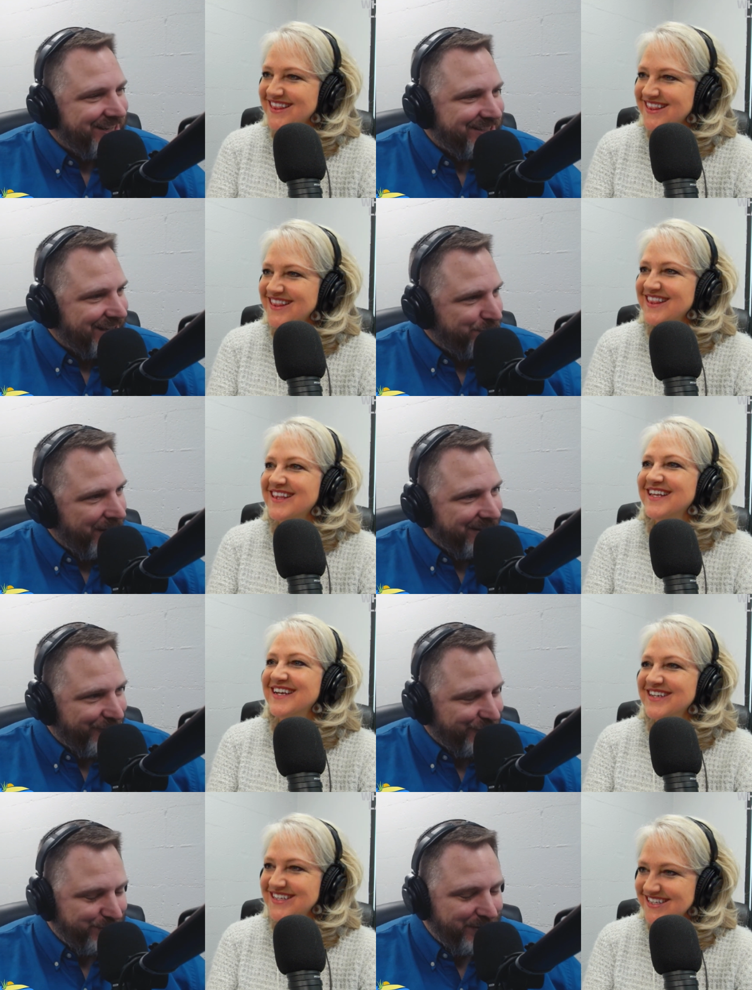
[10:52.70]
Speaker 1: us. That's probably the
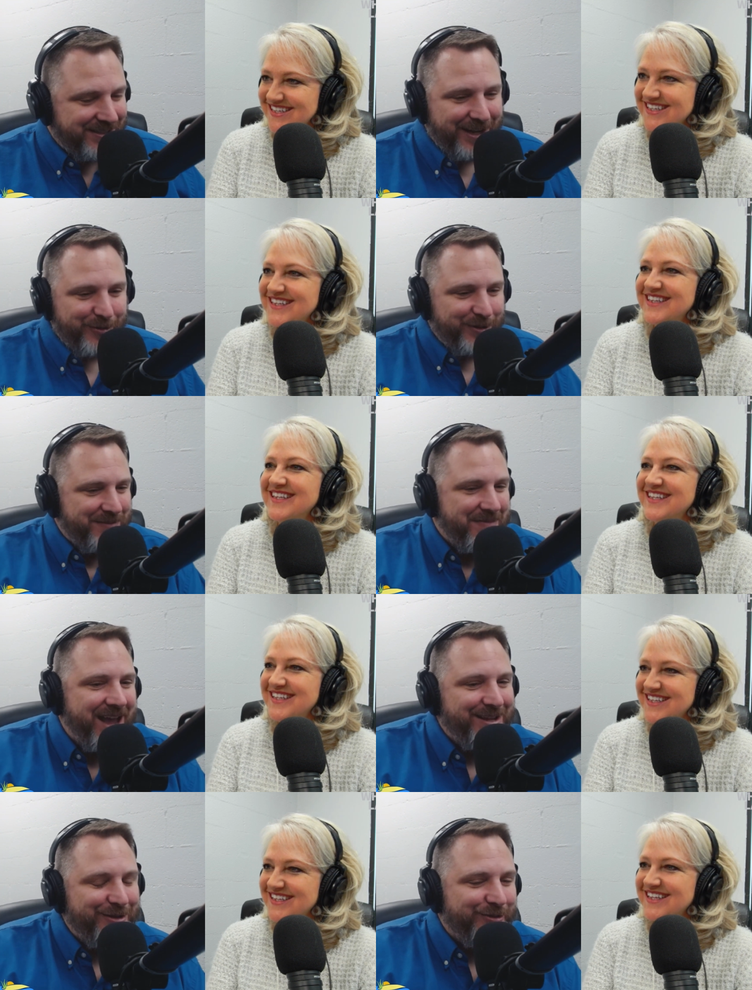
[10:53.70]
first place I really
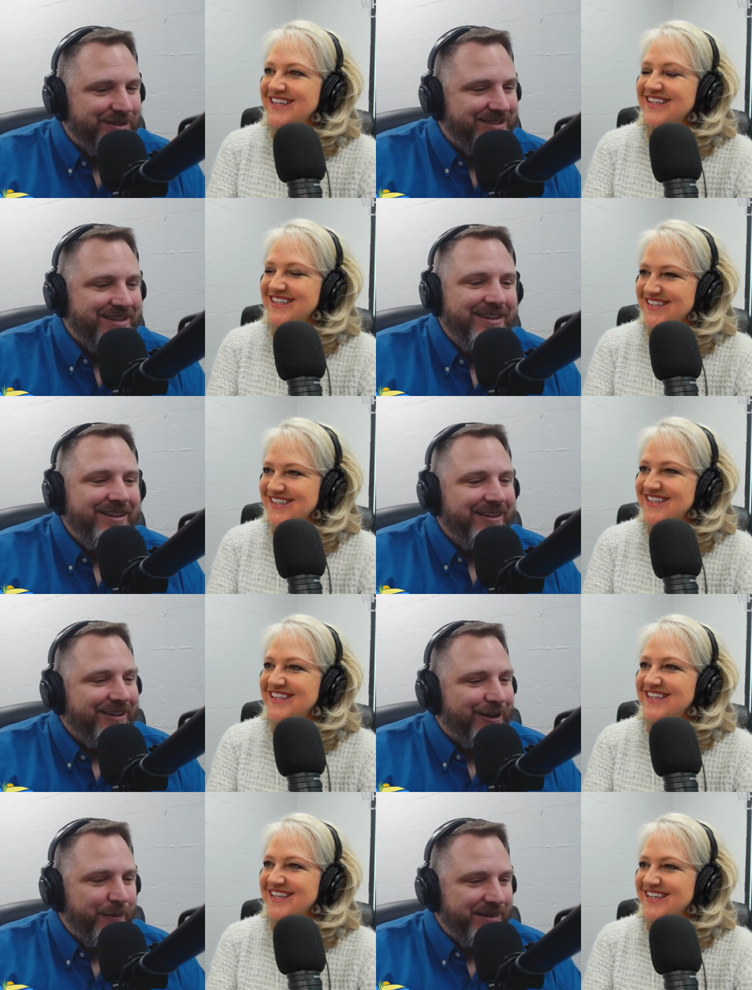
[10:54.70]
met you is
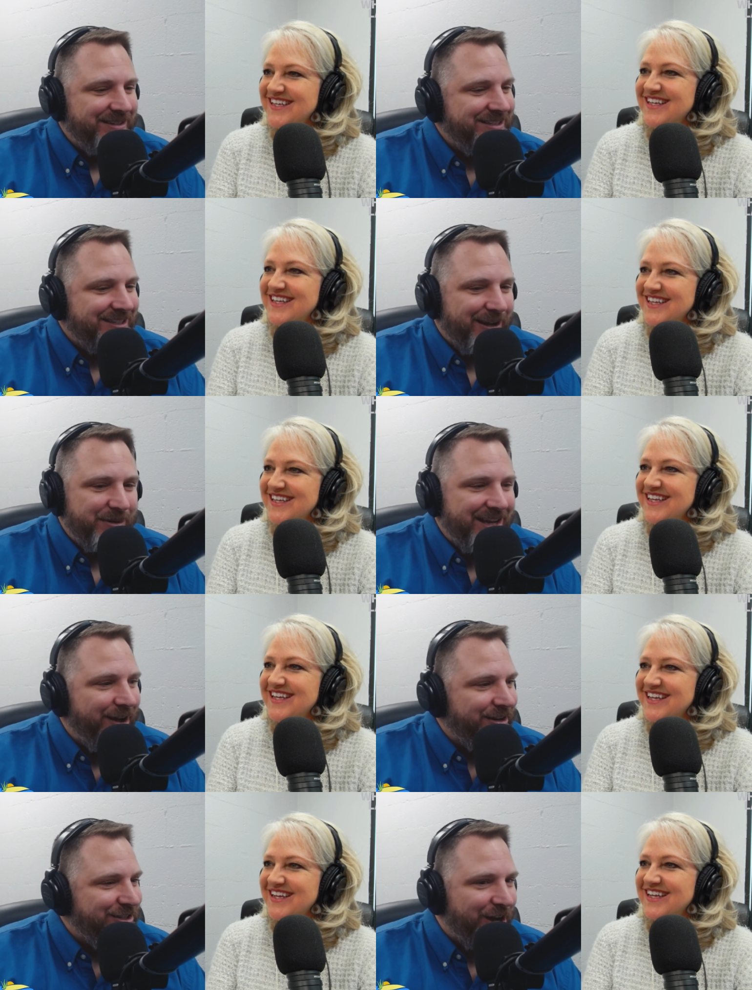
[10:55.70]
coming coming
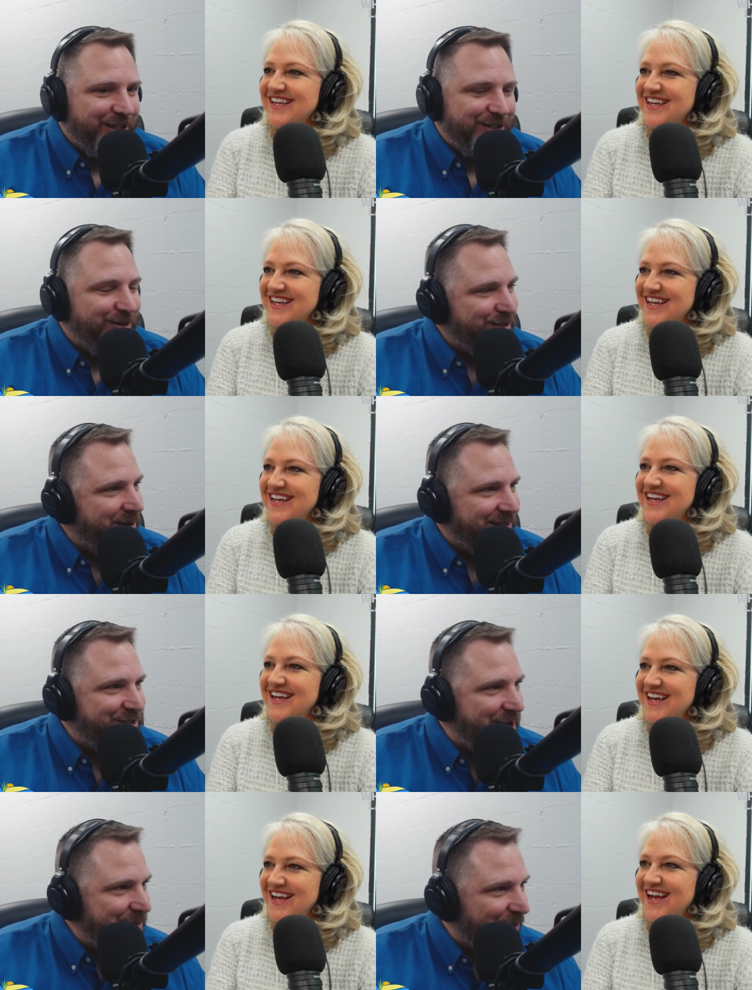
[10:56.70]
down and talking to us about the
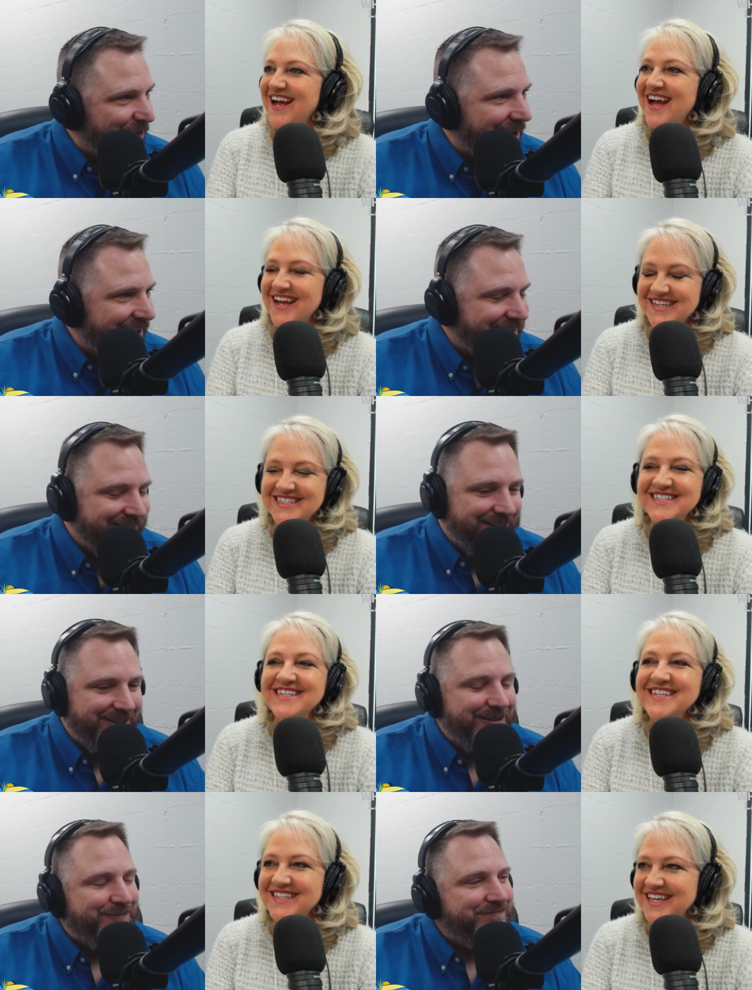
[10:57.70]
chamber right i like,
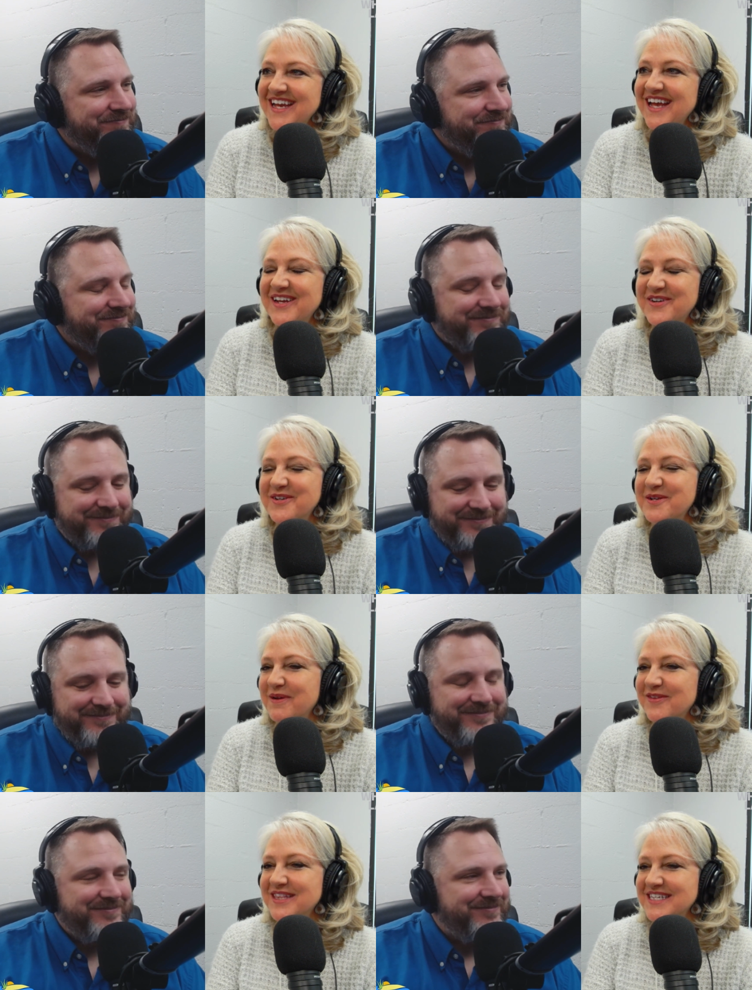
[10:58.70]
did
Speaker 2: yeah i had heard
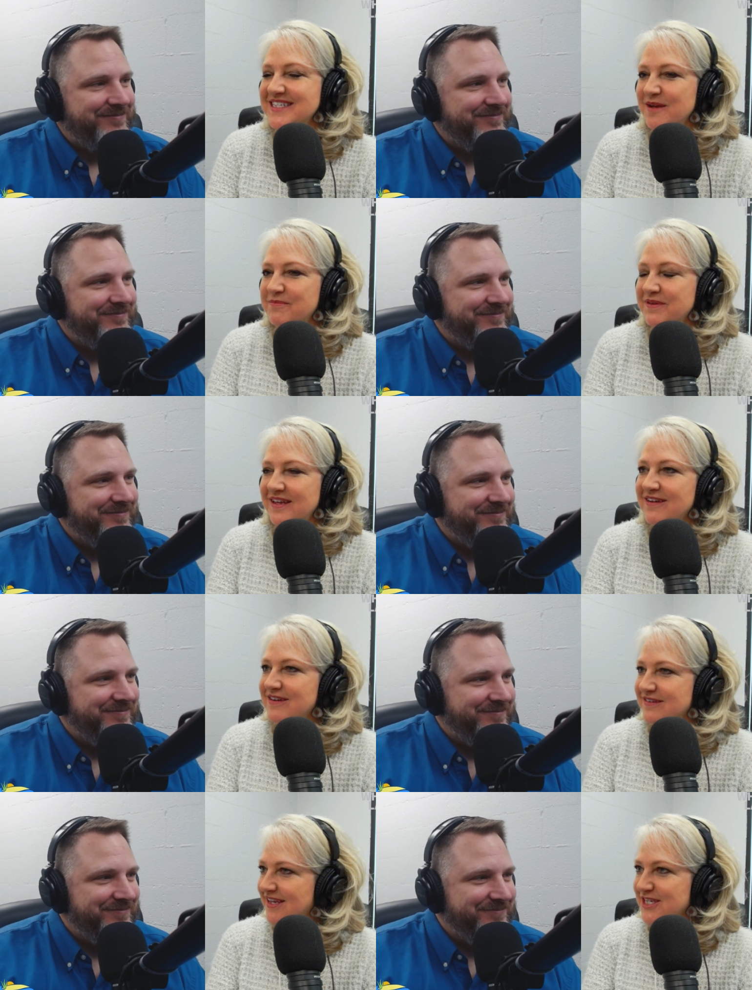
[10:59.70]
about this company
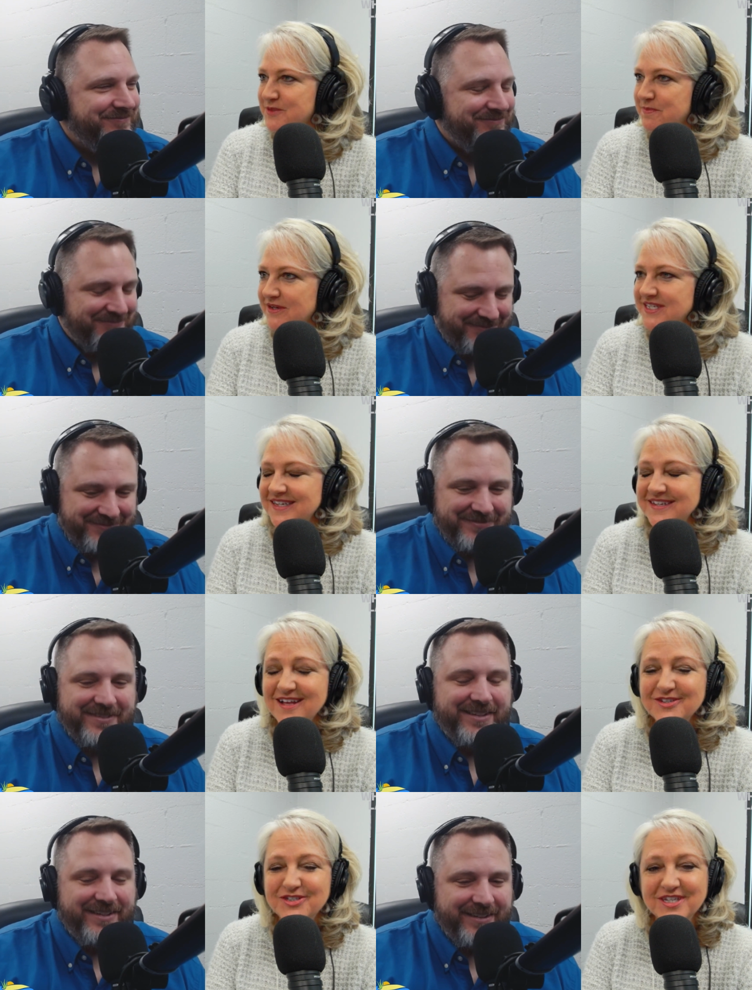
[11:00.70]
called catchmark
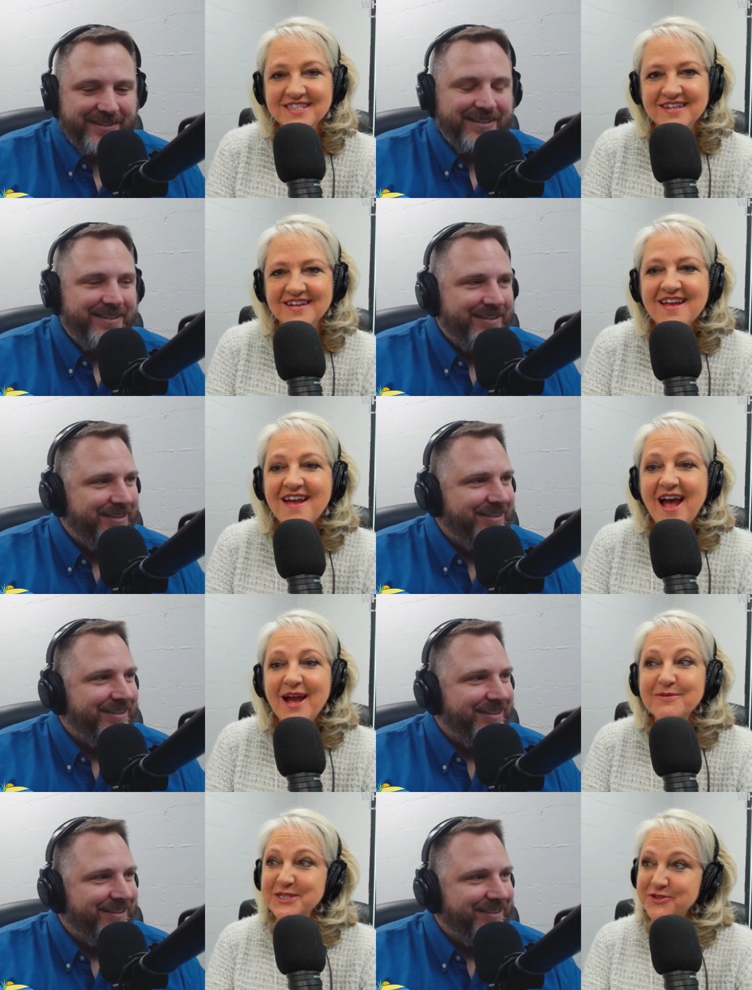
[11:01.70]
technologies and
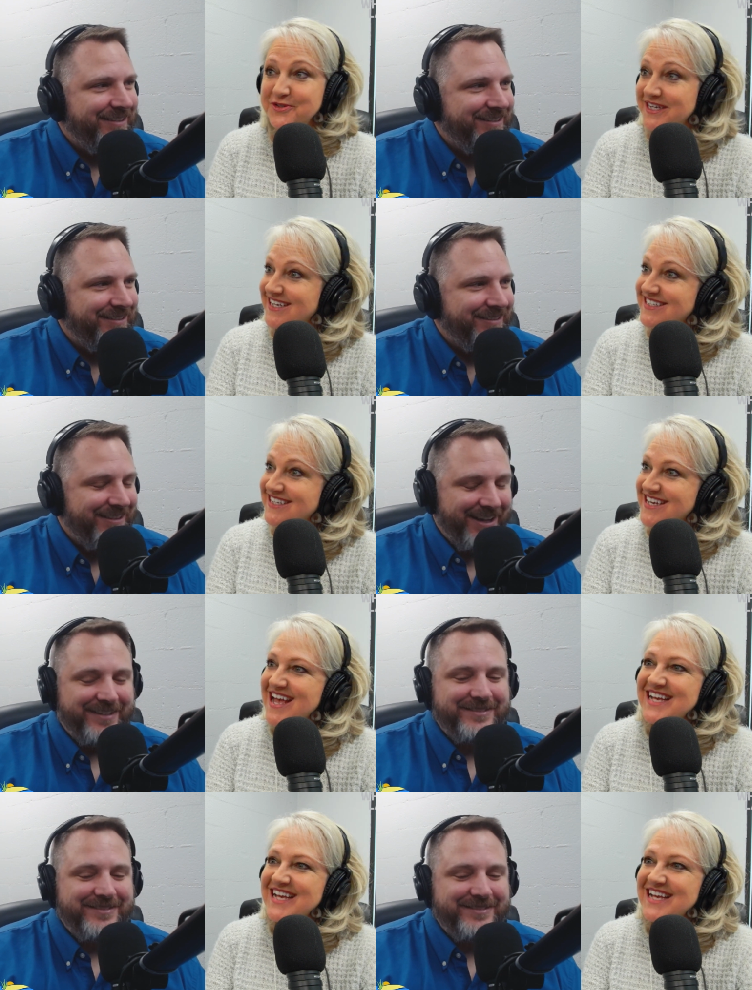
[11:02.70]
i was intrigued yeah